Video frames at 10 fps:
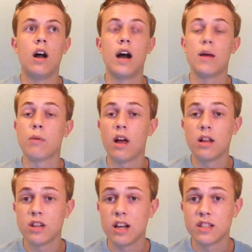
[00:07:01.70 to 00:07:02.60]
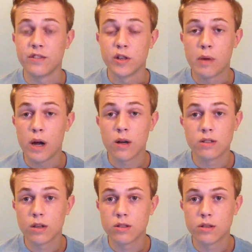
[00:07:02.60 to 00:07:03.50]
I apologize if your
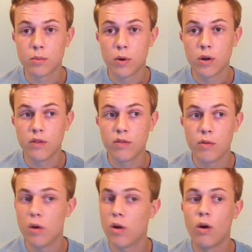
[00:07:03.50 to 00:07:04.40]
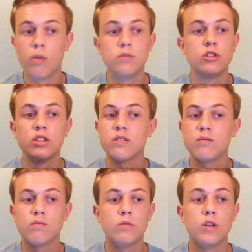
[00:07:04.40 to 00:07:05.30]
parents aren't supportive. Just
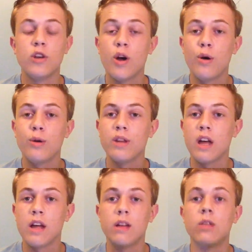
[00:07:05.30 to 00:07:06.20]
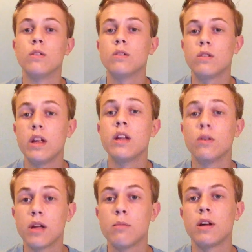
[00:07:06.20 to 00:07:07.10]
know that it'll
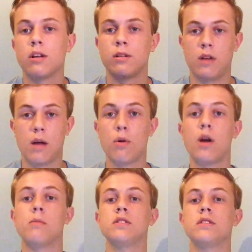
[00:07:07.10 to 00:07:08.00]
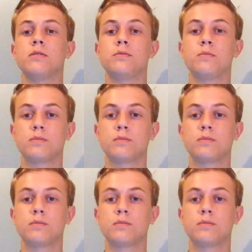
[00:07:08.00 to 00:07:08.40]
it'll get better. I promise you.